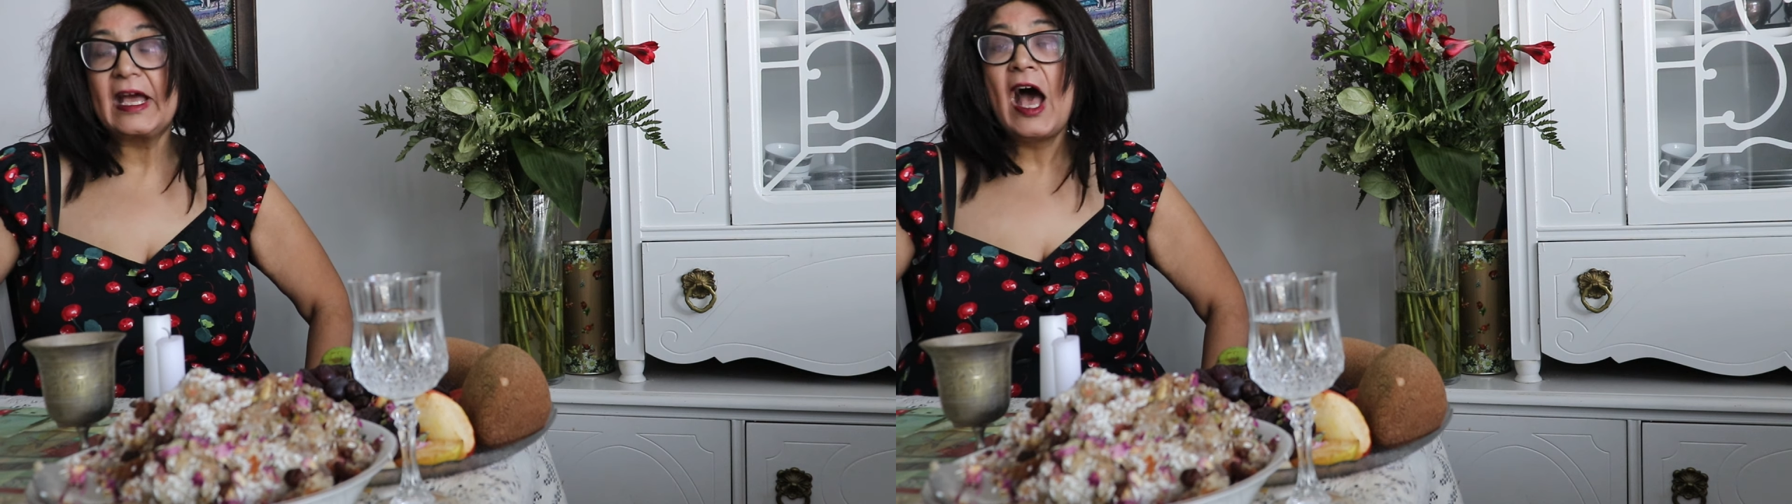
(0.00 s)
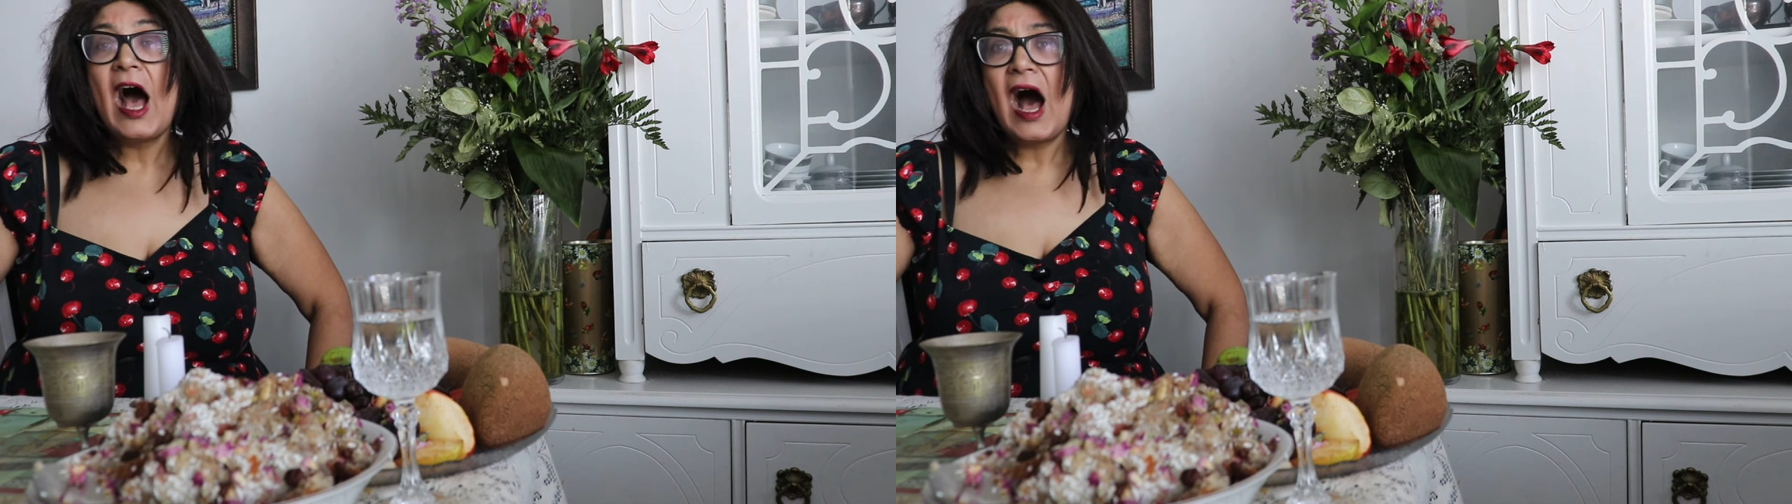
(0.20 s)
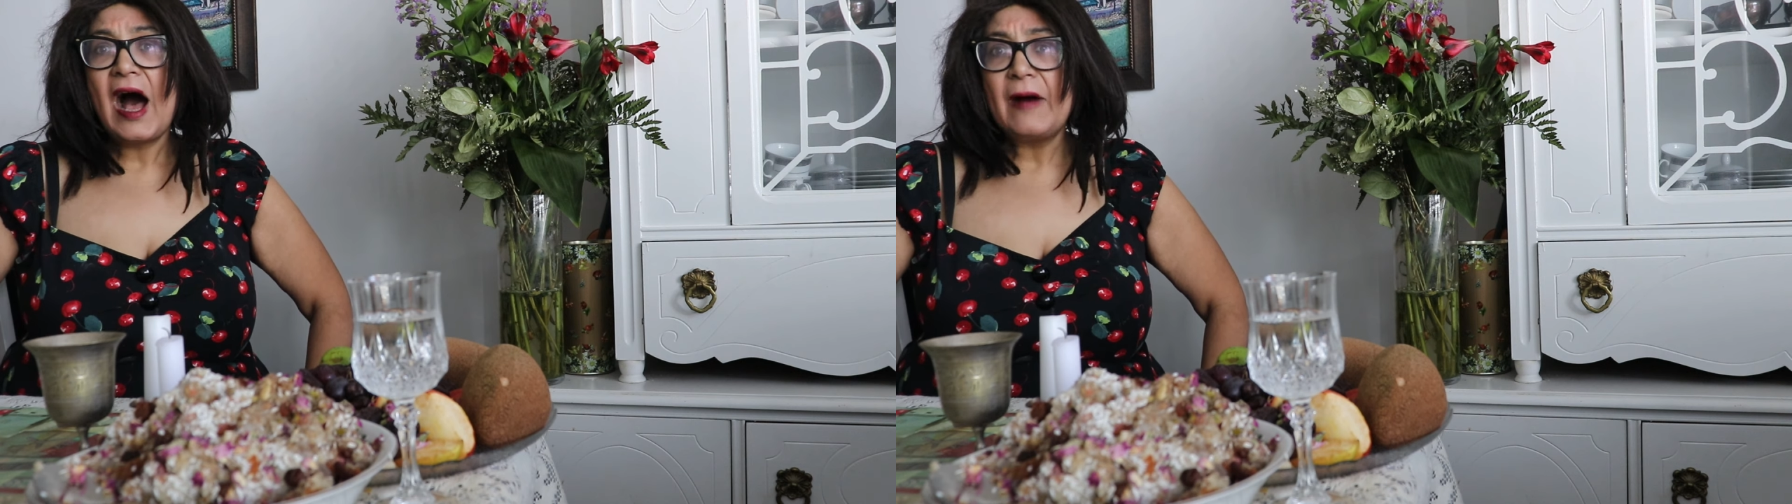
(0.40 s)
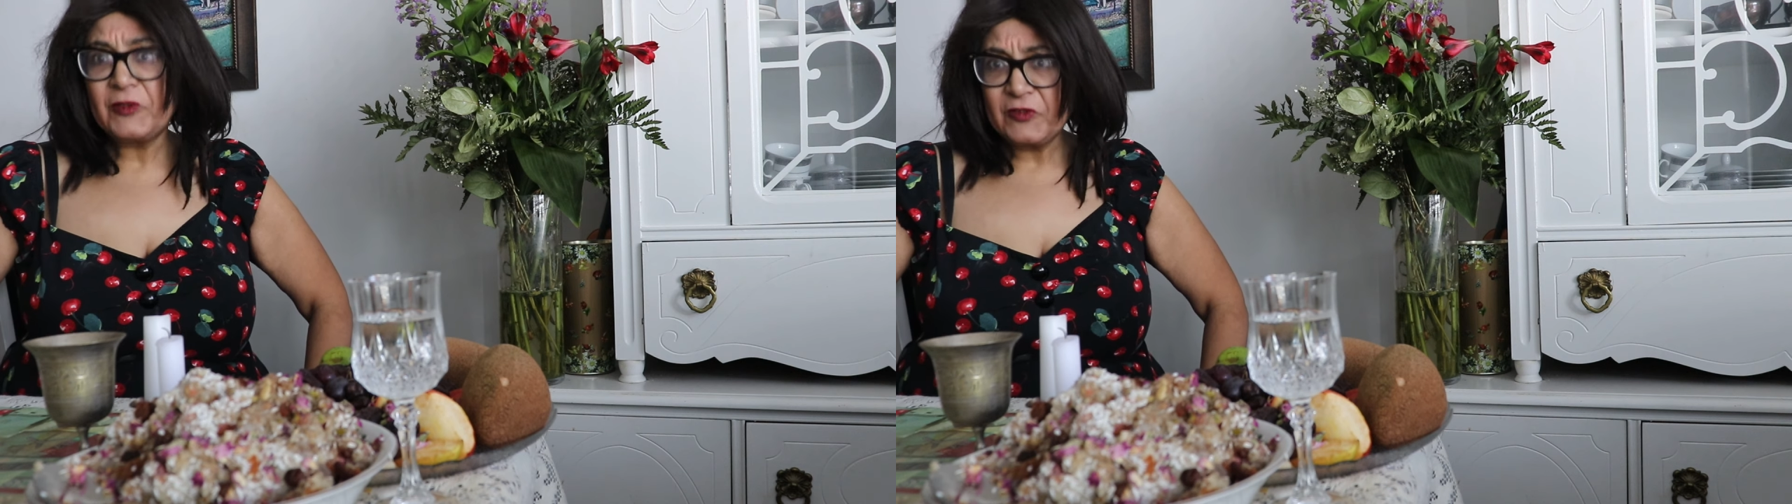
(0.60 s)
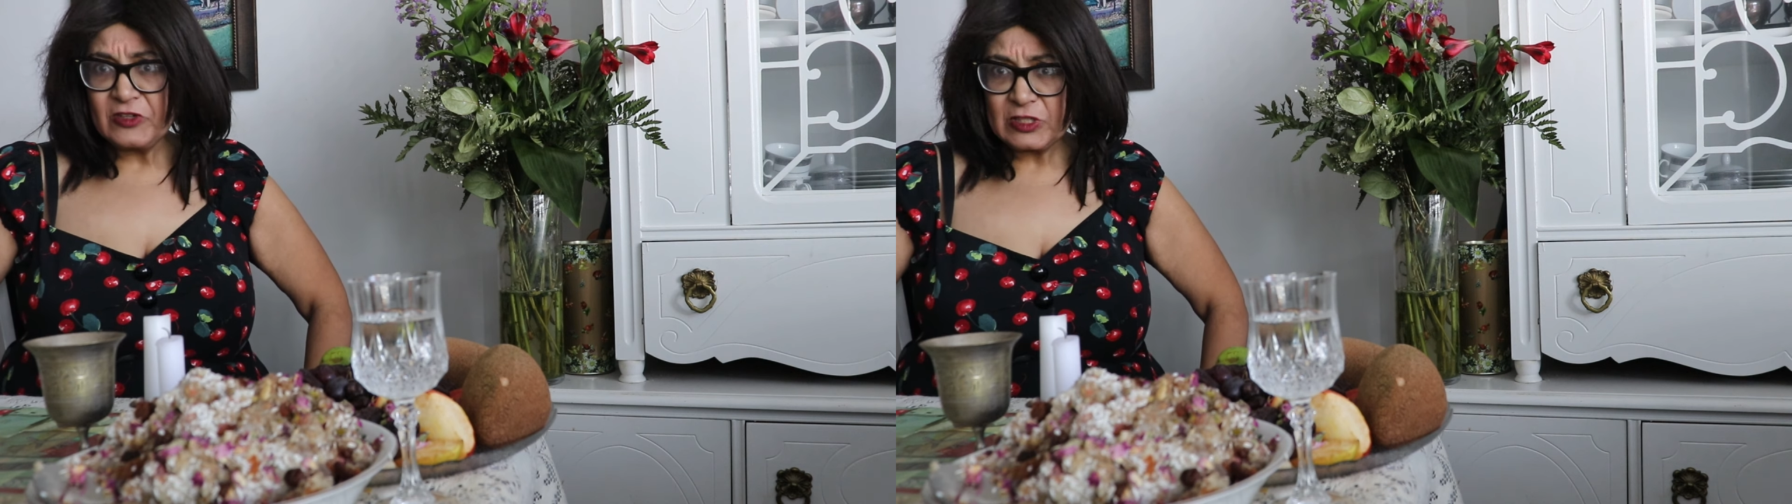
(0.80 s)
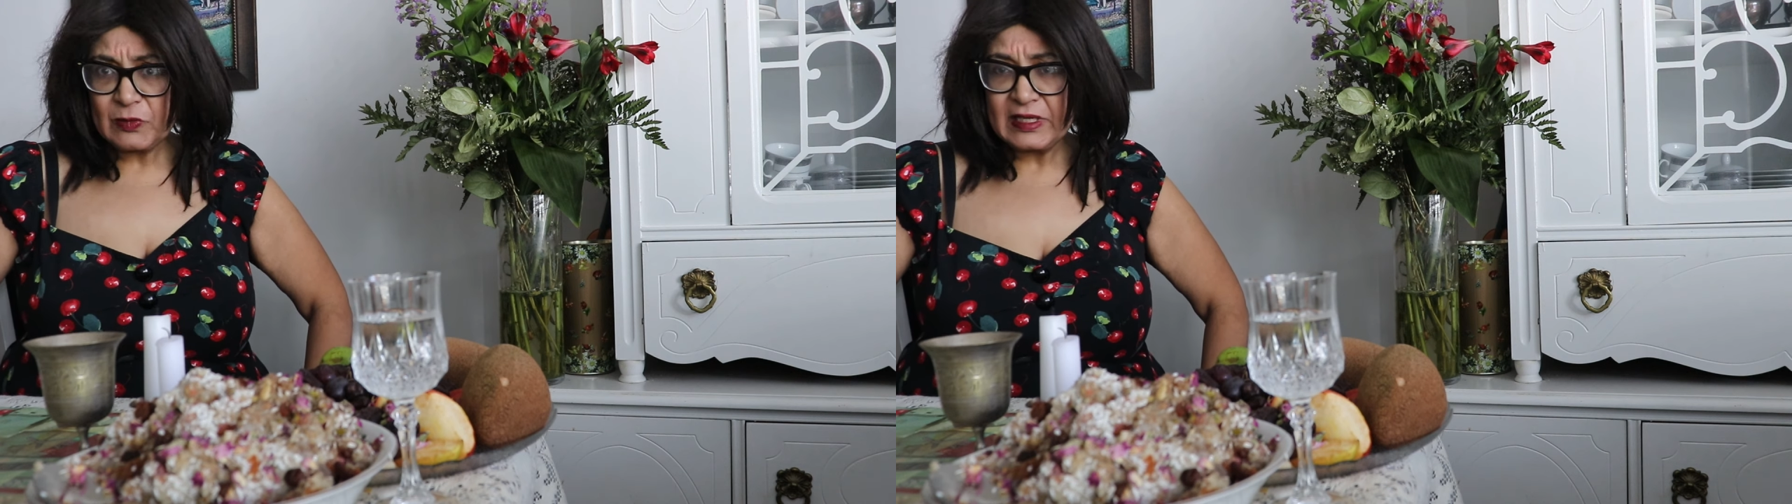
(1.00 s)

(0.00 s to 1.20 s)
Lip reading: The first